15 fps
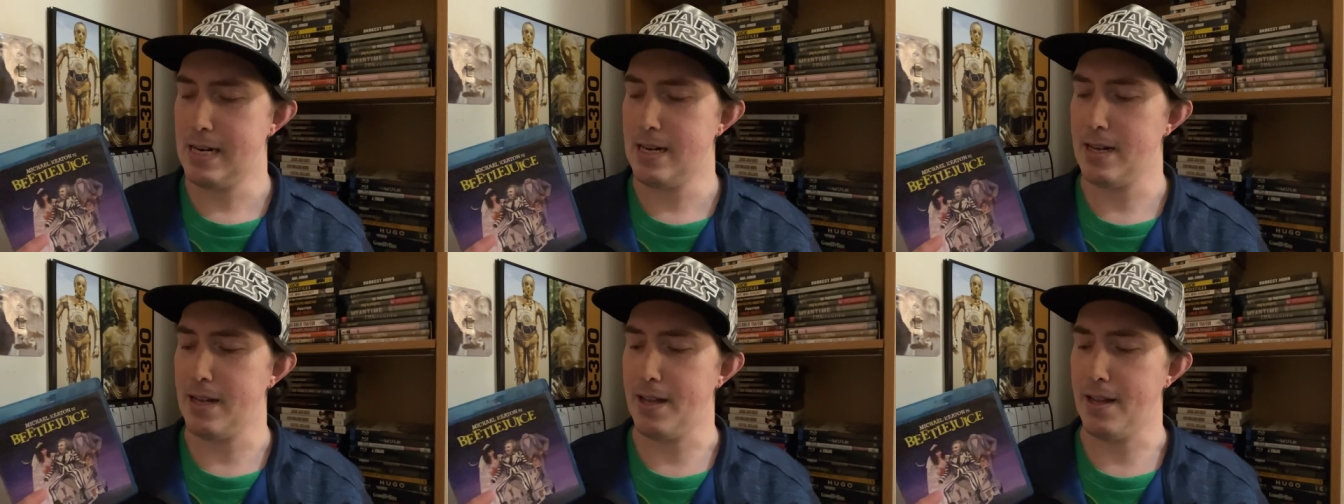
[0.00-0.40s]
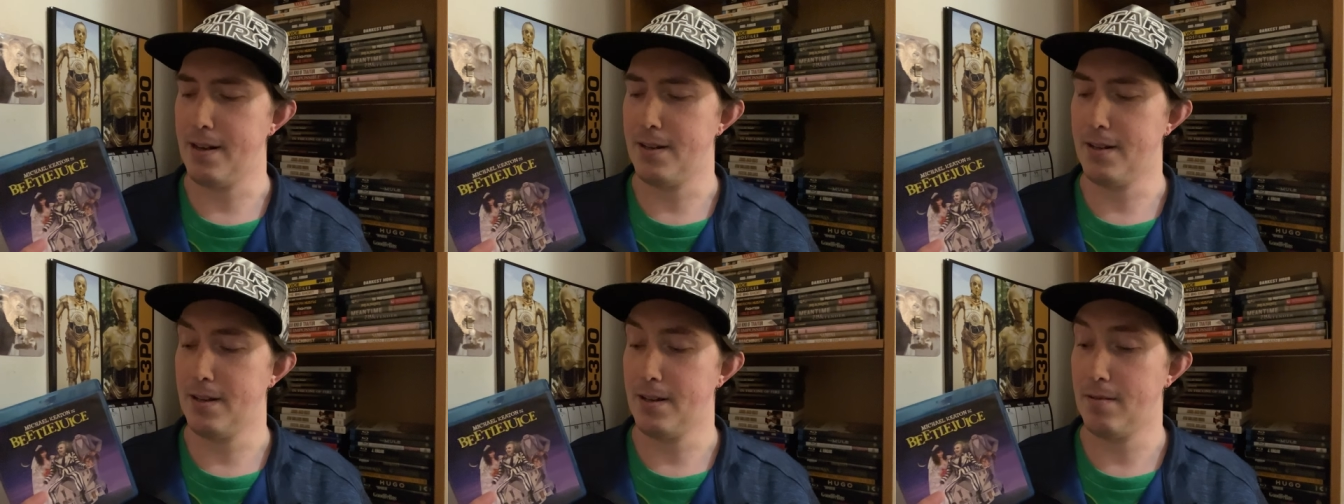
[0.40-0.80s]
and
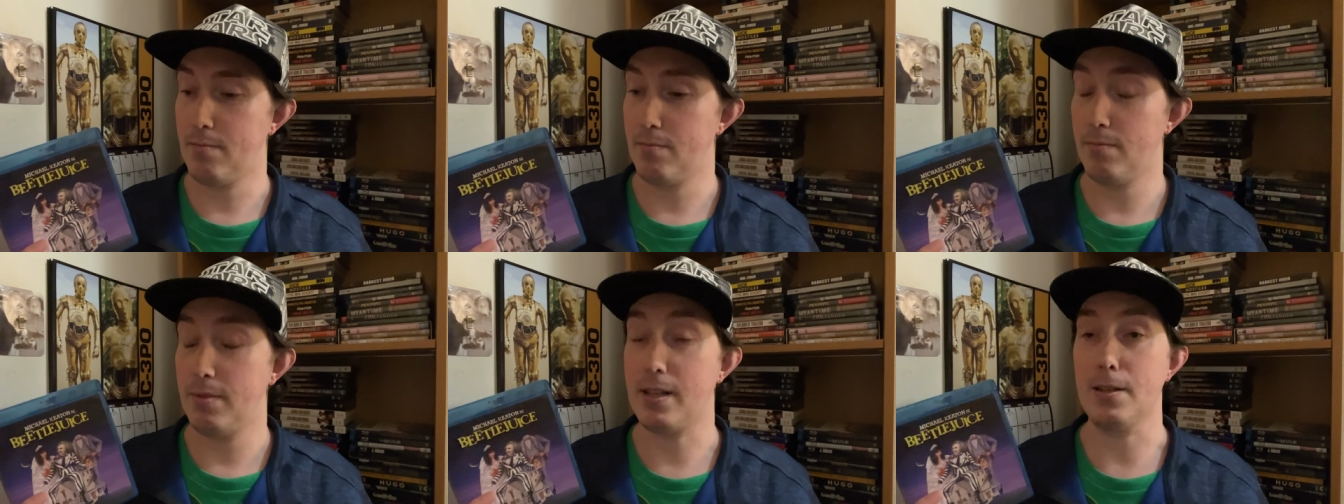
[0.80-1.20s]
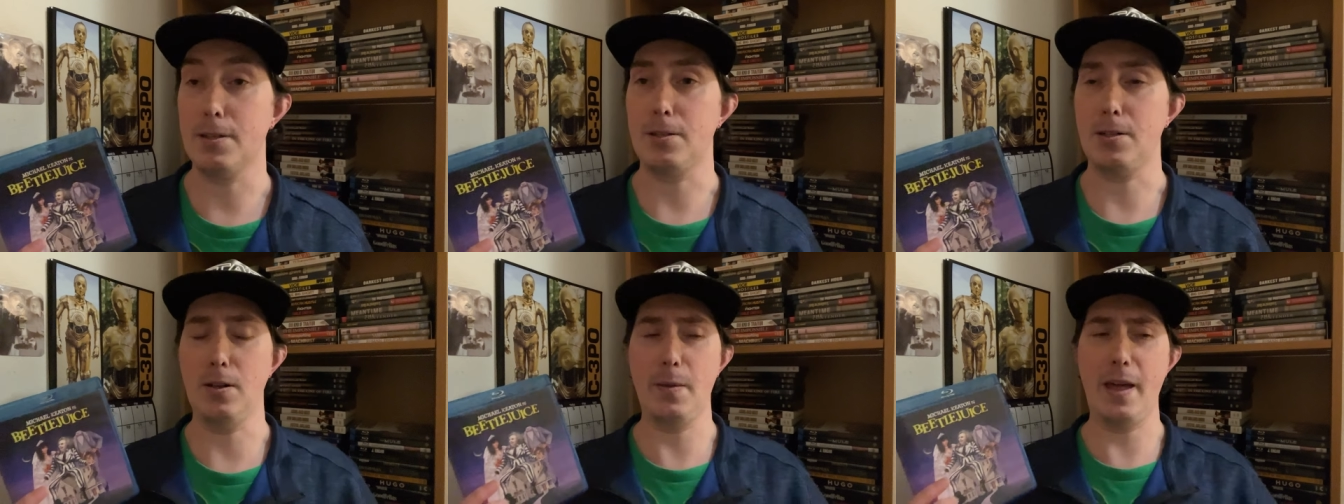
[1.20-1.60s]
um,
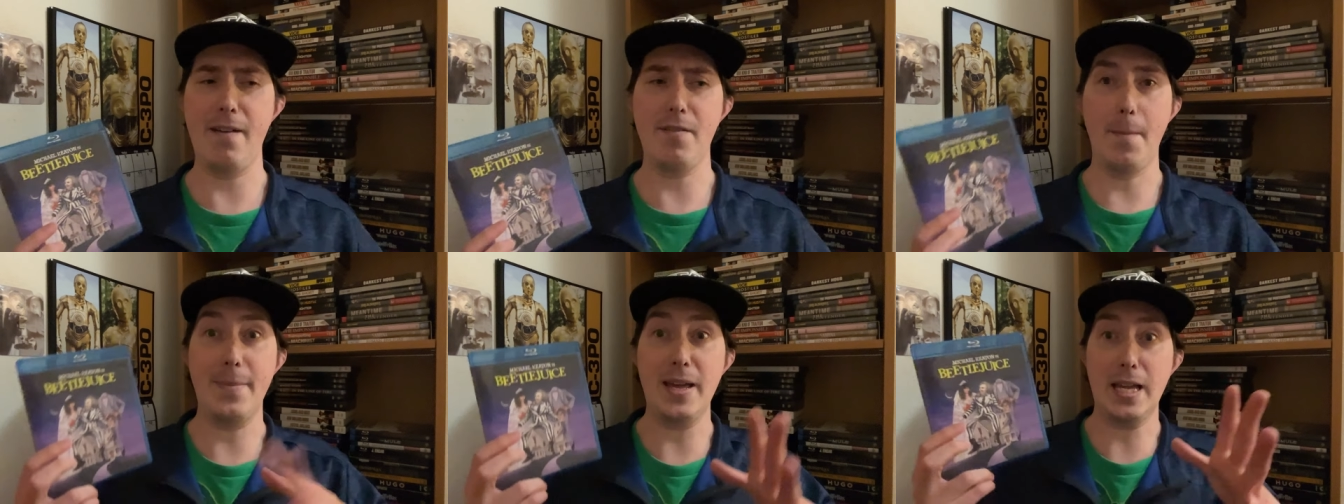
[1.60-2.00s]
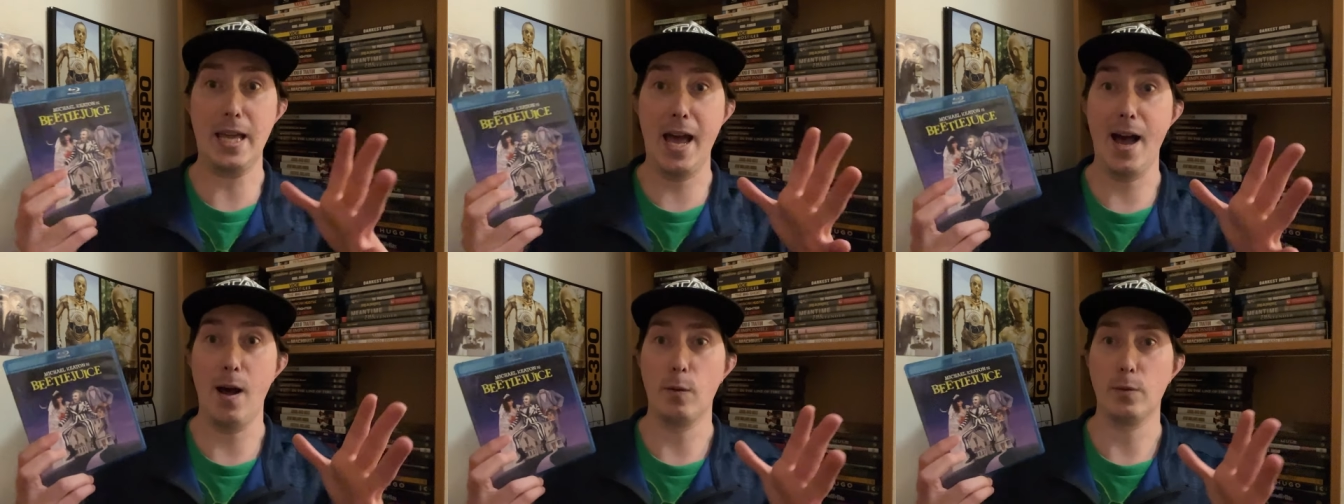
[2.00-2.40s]
because you know they have a big
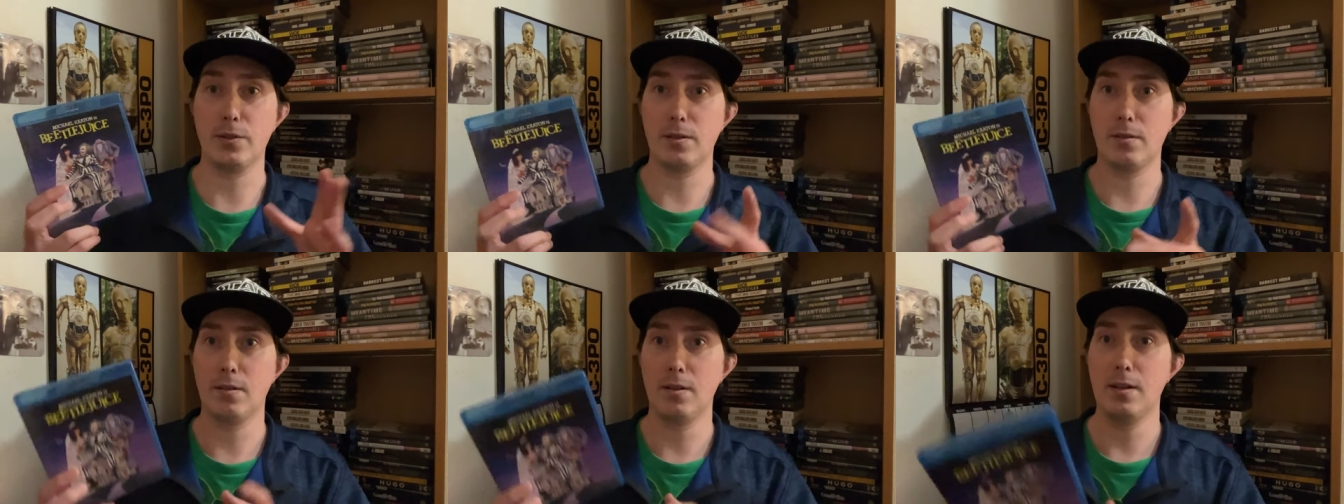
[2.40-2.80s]
house,